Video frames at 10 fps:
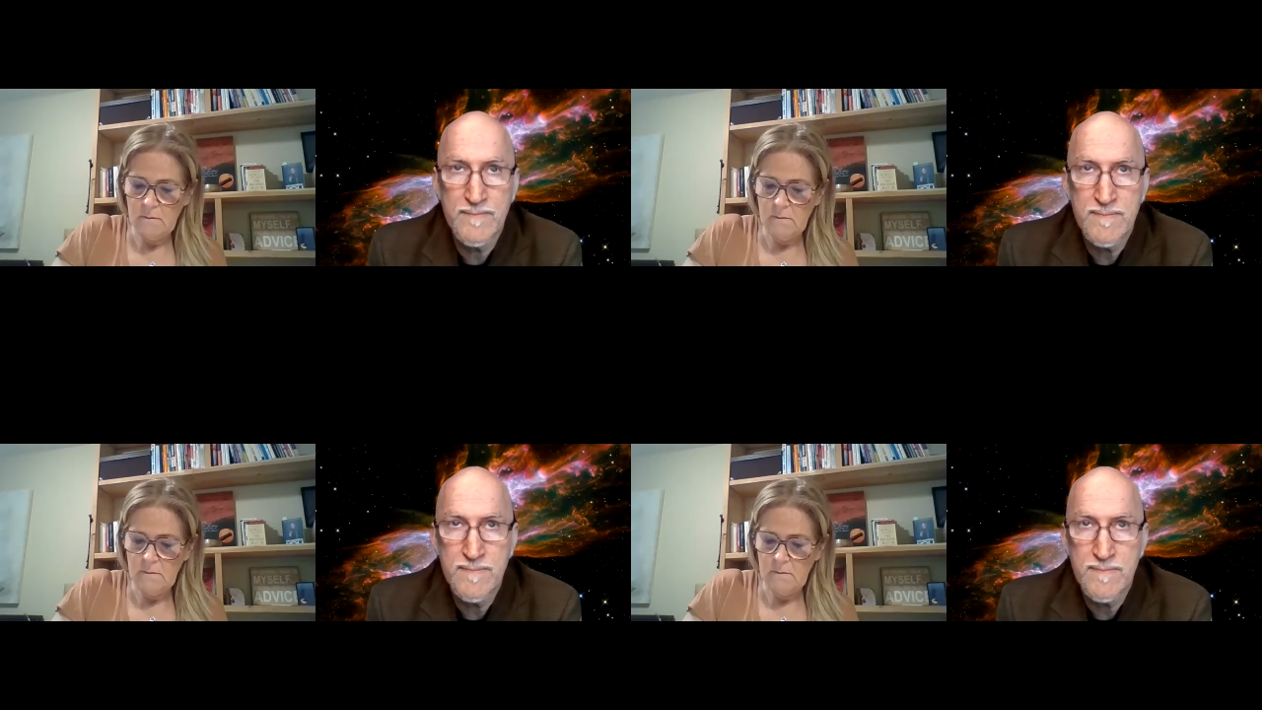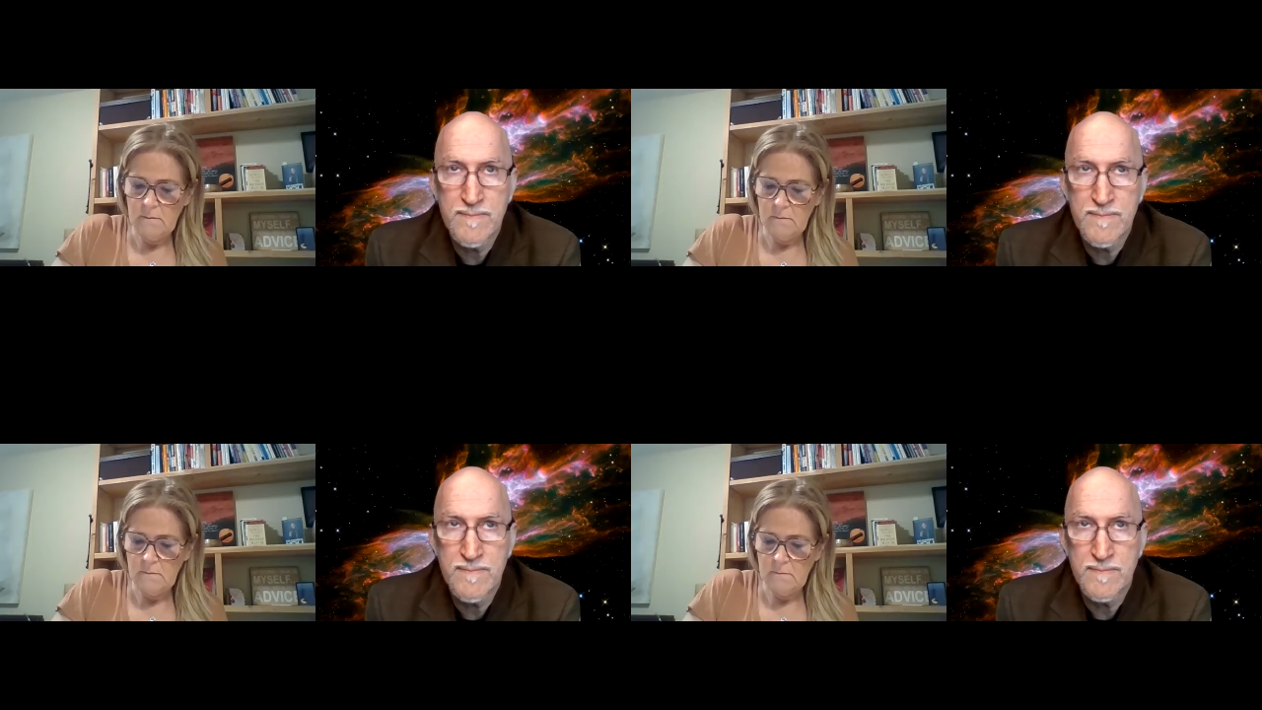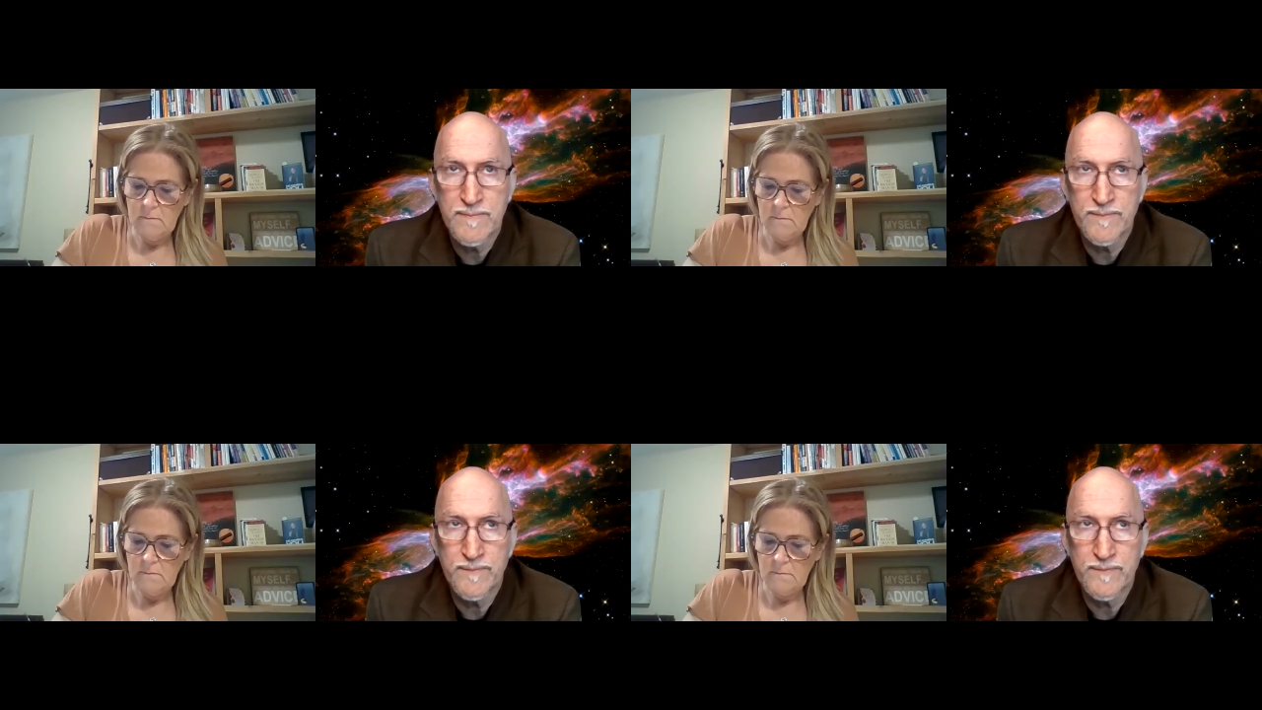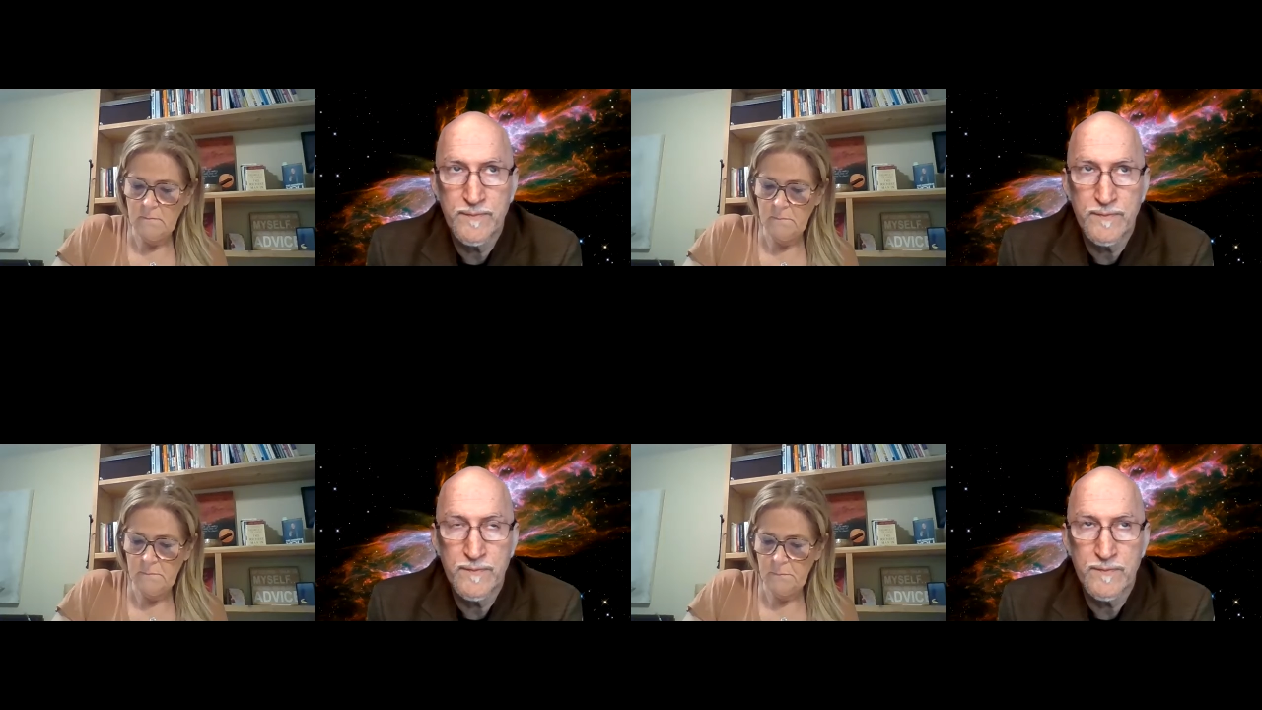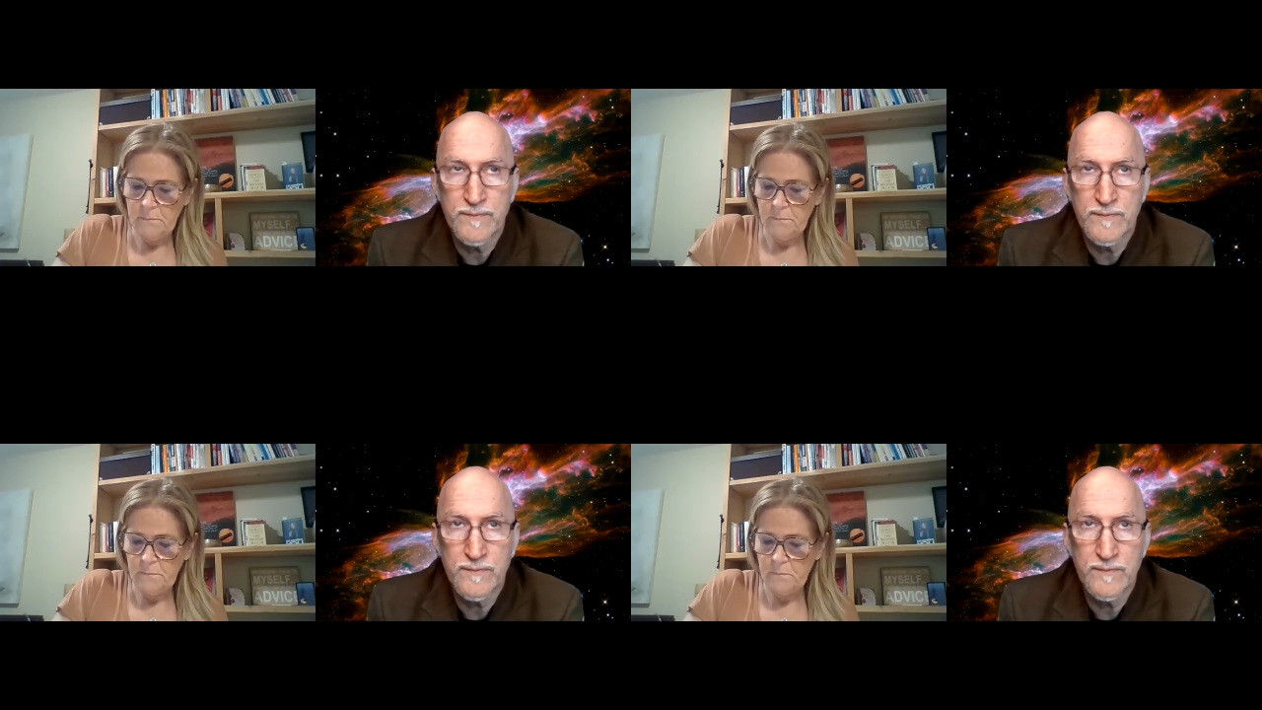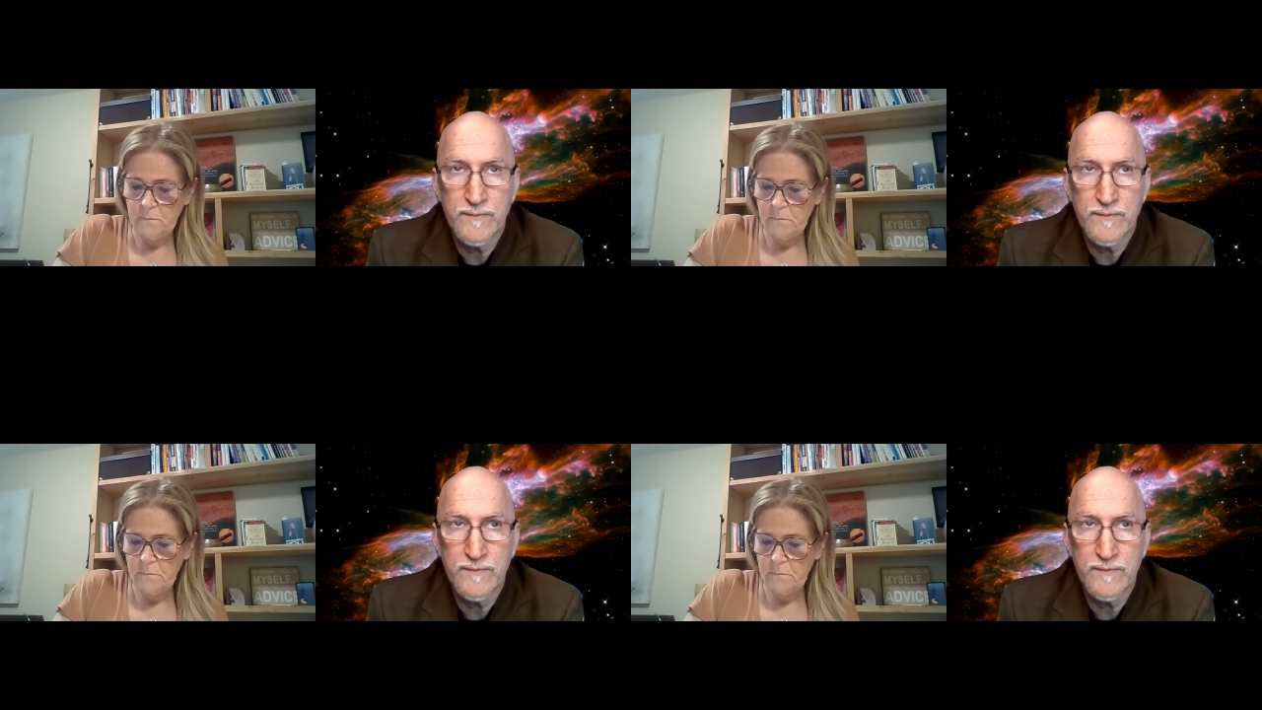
Nothing is said.